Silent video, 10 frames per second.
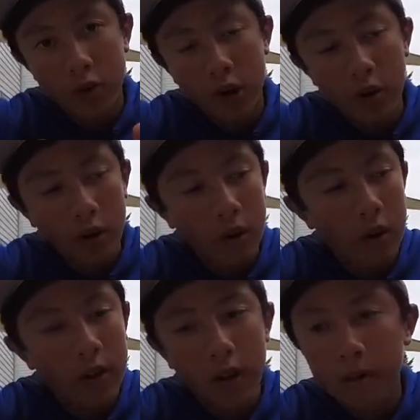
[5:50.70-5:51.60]
a trailer hook
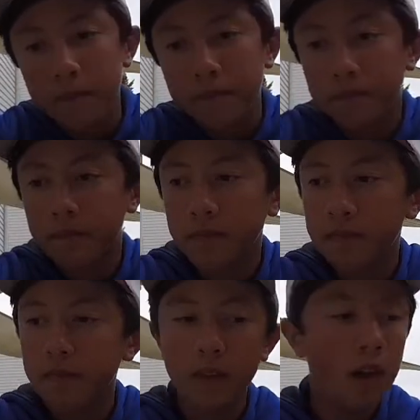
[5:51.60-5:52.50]
on there.
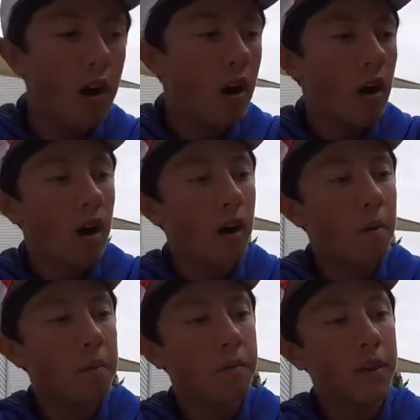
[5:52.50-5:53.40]

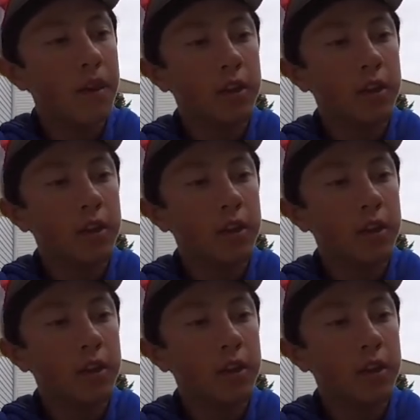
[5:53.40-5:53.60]
Then